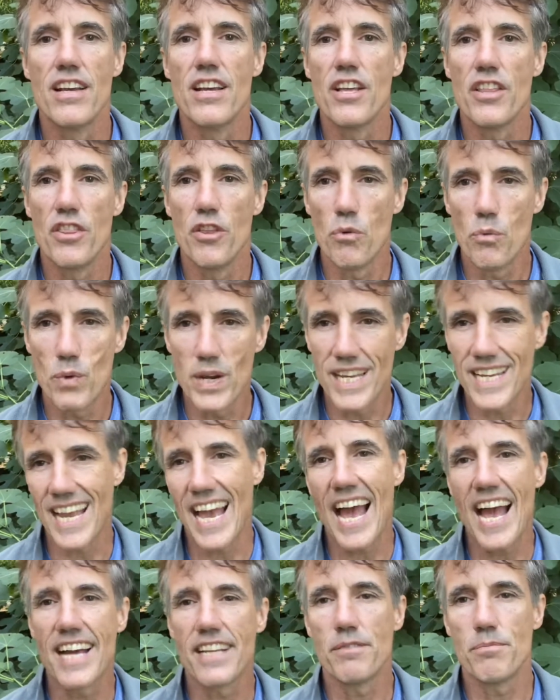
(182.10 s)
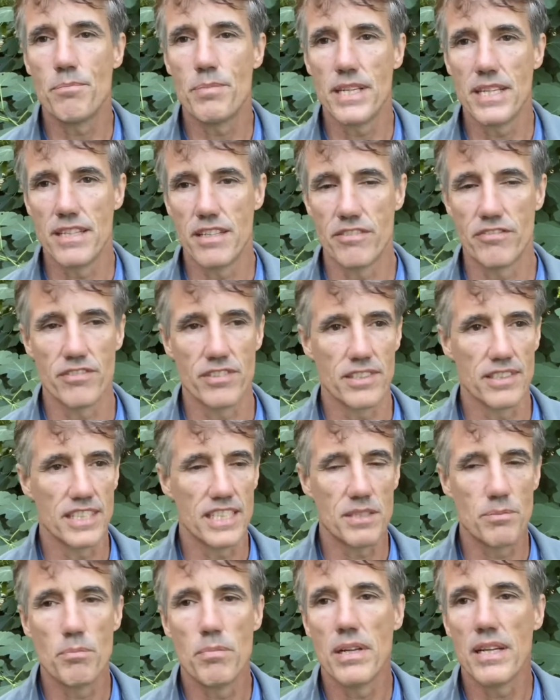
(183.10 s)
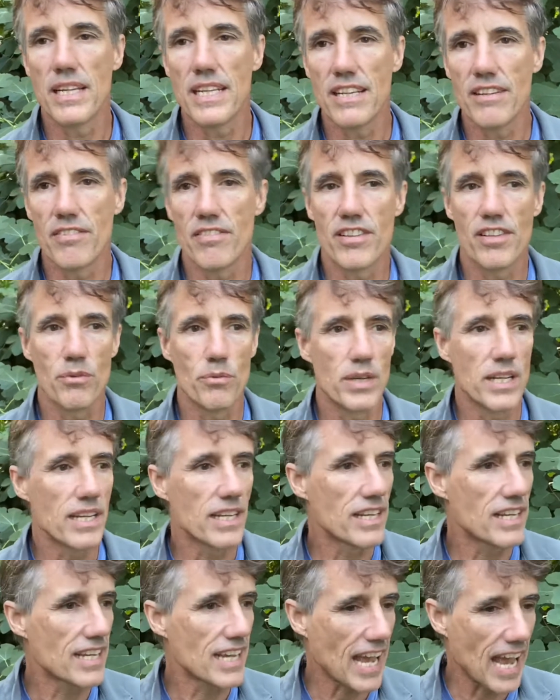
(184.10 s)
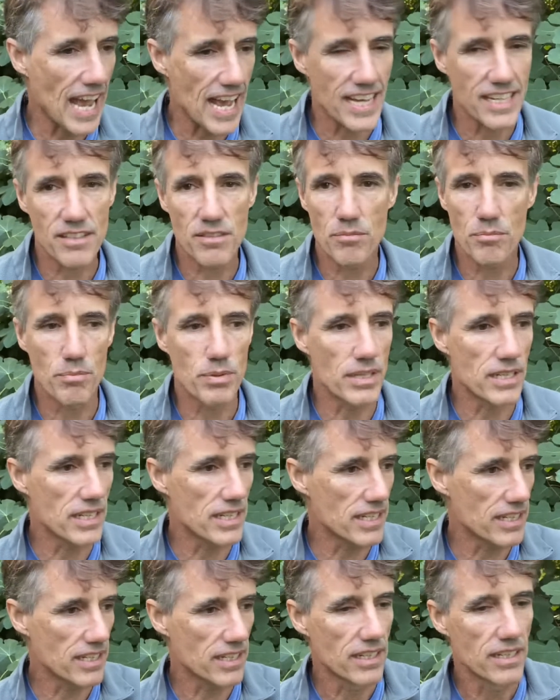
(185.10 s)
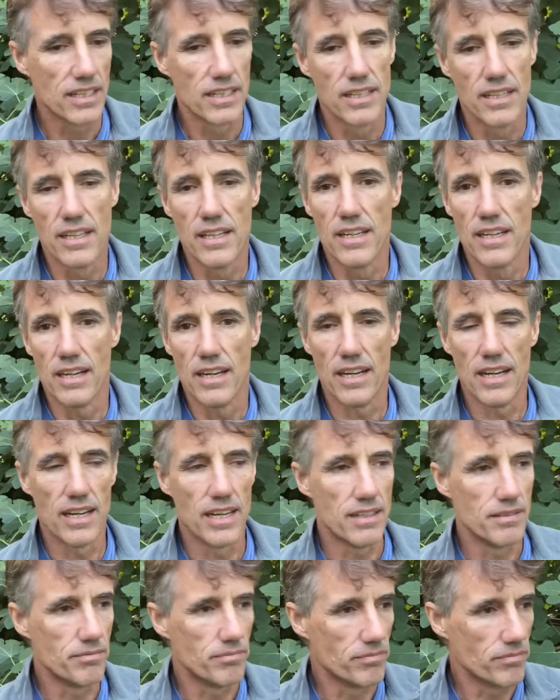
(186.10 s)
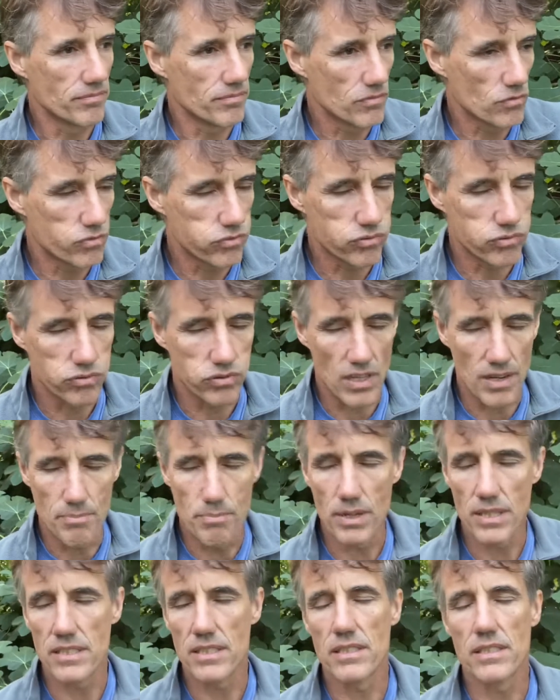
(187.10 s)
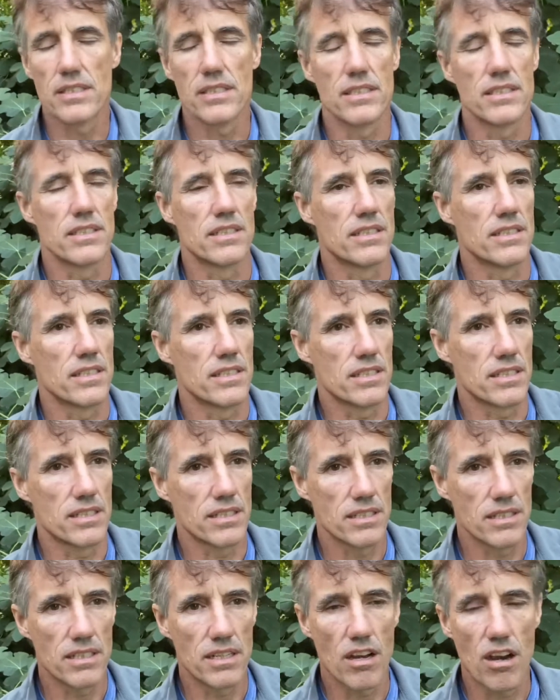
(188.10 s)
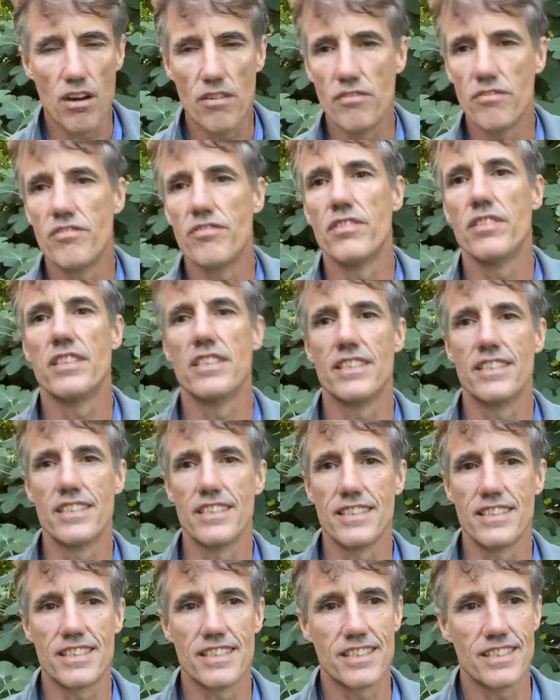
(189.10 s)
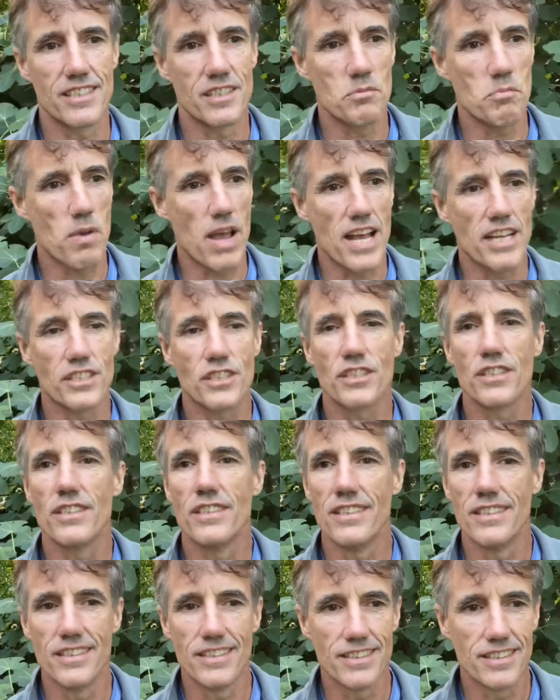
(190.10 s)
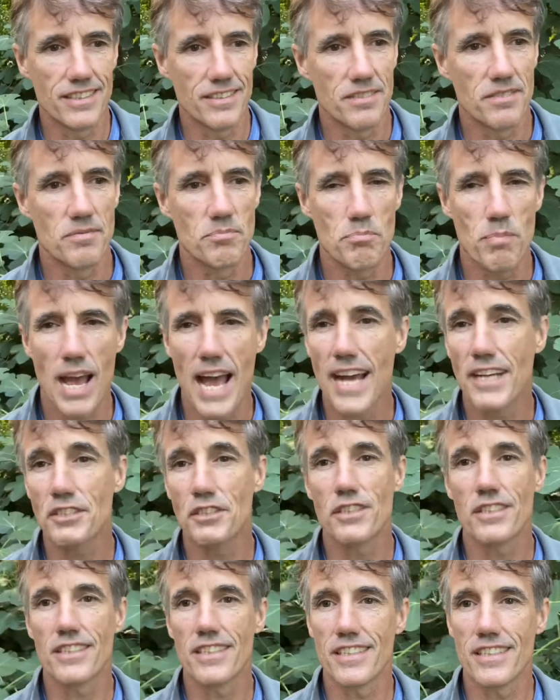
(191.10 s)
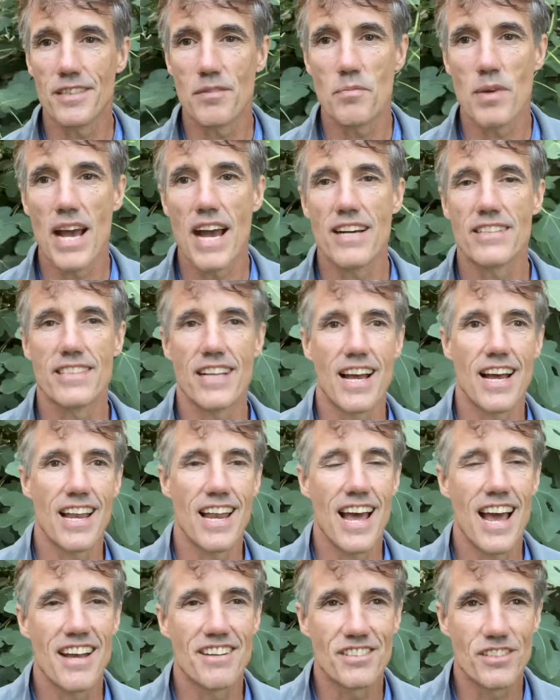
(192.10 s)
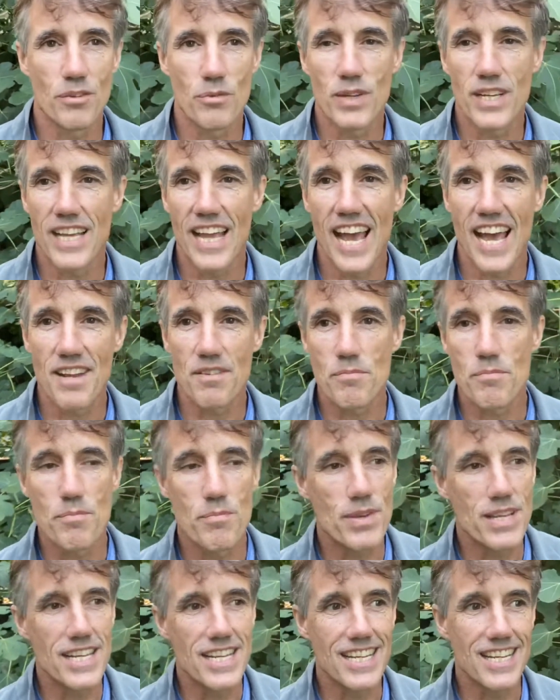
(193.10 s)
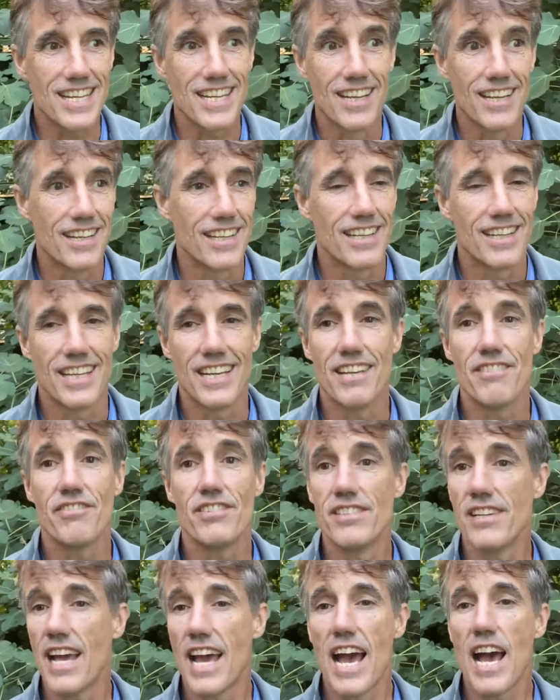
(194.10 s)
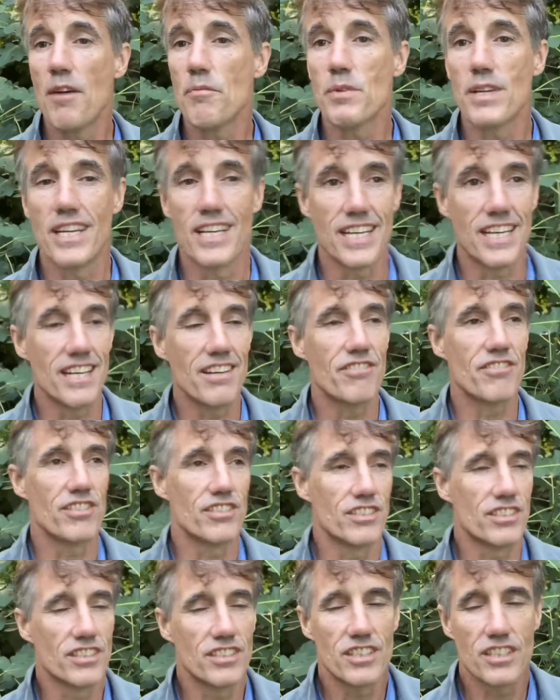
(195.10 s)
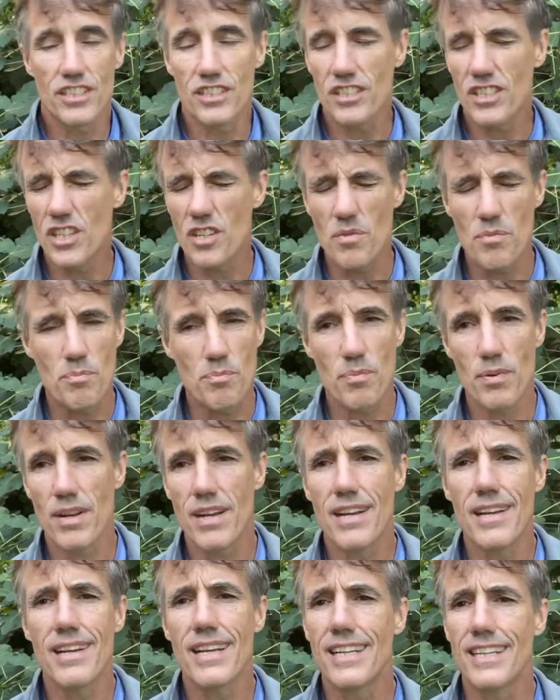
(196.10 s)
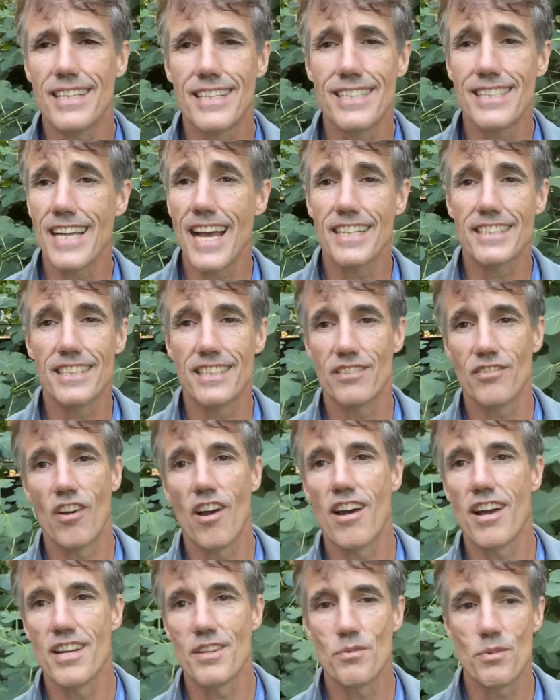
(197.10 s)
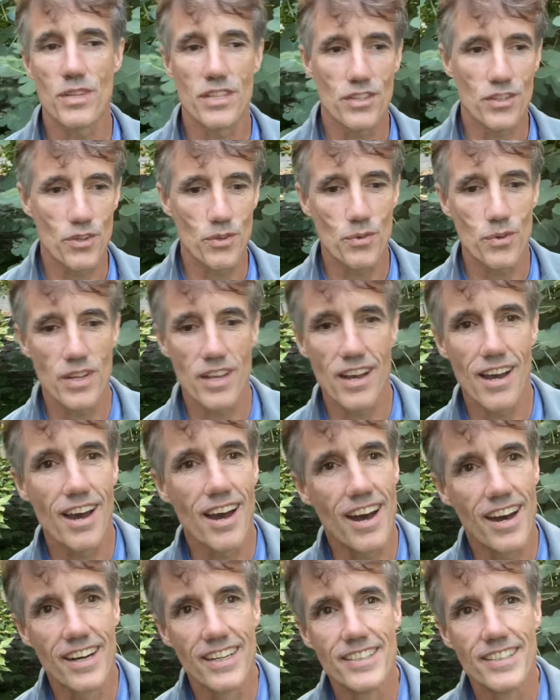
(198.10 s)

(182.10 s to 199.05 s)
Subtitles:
that we can be different, this belief that we can be abundant, confident, special, passionate about our lives, that we can be even happy, even just completely satisfied with who we are.